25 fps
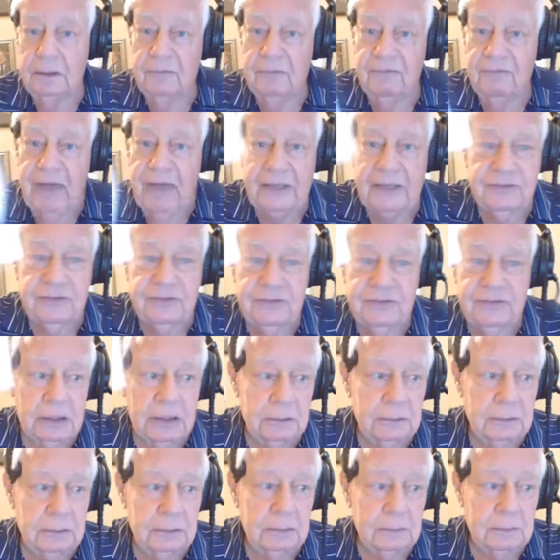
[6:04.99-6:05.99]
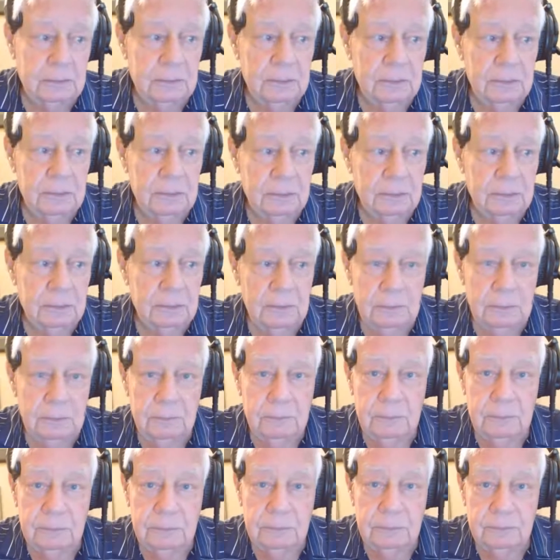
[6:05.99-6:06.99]
vaccine
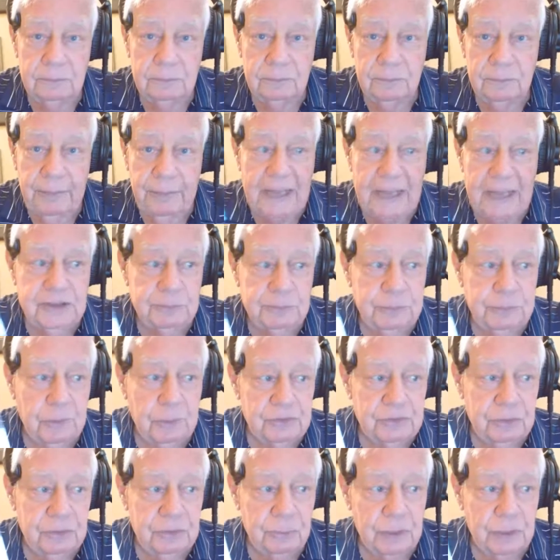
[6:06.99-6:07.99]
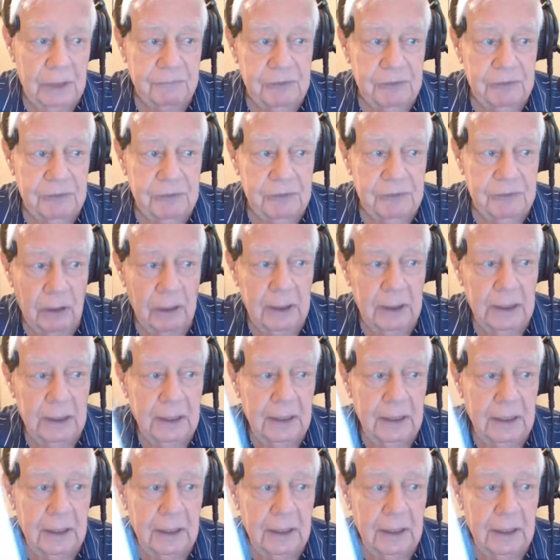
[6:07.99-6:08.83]
passports, or whatever you call it?